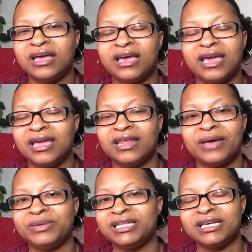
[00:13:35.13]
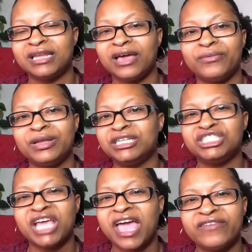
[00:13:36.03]
And I'd be looking like, when did she
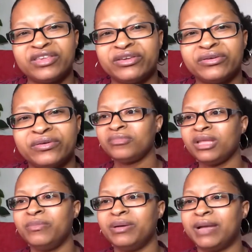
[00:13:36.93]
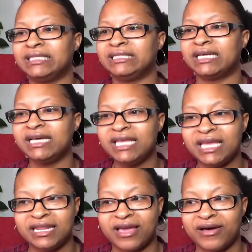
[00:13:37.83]
have you? But my son,
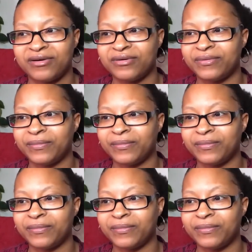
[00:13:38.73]
y'all,